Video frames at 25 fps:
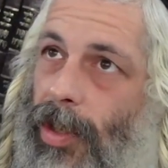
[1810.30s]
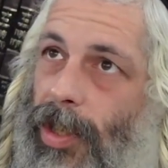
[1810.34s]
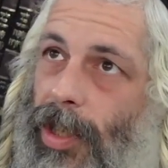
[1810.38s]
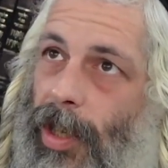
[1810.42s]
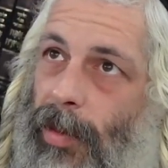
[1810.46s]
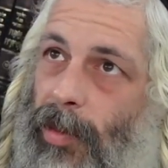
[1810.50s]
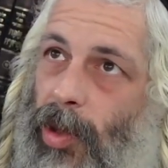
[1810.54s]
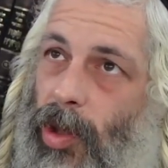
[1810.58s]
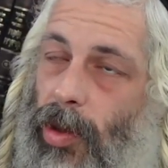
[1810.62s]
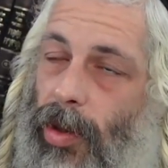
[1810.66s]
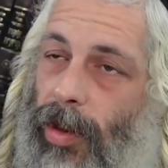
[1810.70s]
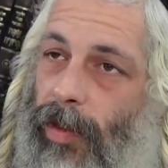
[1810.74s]

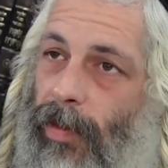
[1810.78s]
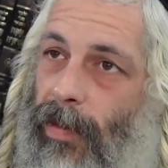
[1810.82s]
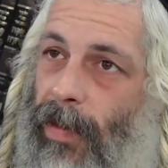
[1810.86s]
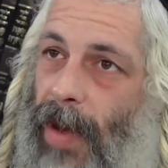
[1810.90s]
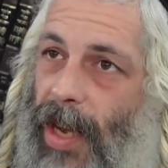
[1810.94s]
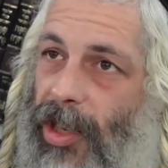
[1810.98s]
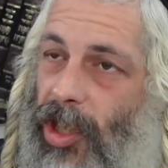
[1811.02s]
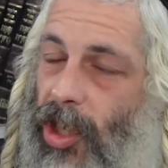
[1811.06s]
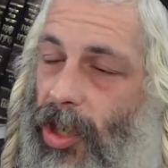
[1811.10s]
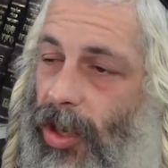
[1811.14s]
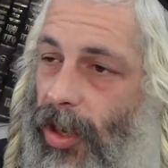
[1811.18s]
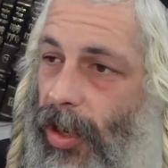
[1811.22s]
some sort of
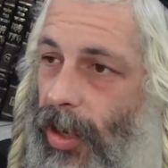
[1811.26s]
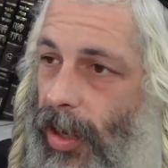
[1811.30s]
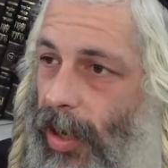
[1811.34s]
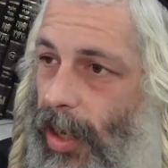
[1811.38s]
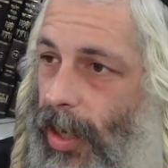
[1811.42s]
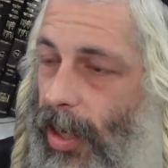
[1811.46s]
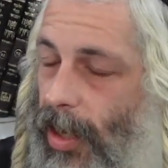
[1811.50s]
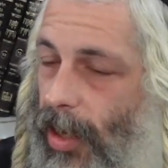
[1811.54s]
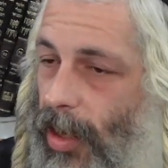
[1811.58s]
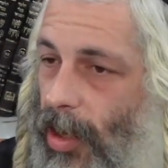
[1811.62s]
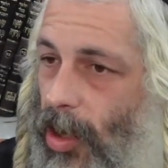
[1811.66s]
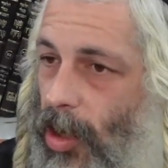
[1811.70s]

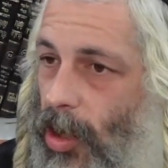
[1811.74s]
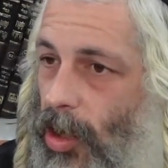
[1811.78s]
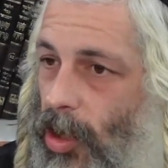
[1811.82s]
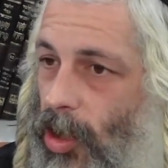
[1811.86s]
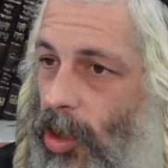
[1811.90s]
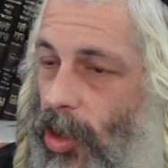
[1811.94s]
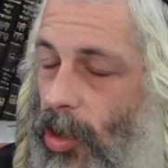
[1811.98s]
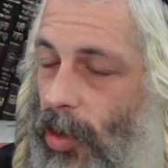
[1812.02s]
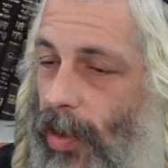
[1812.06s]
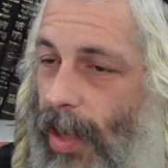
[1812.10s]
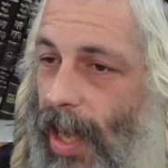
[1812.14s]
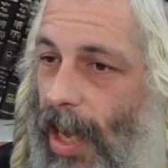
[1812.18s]
maturity,
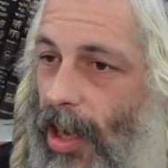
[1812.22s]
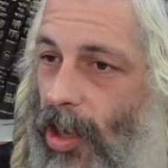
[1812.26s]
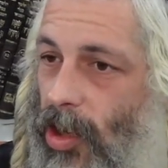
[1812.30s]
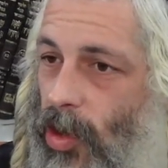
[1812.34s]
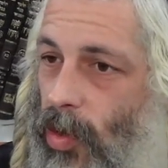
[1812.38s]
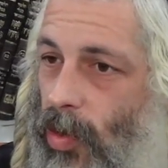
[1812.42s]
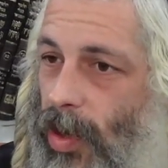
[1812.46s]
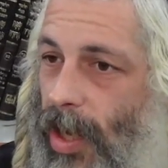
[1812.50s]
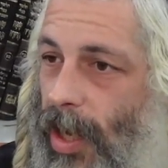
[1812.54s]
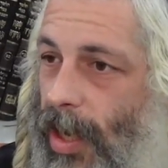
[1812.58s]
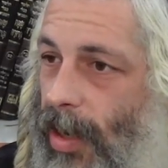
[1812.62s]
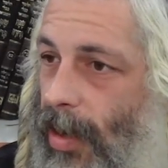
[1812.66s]
so that you
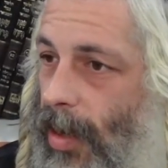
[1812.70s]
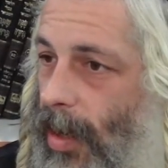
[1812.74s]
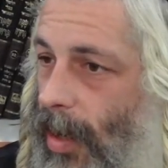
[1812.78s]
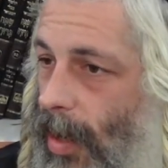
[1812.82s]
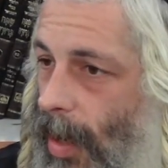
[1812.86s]
can,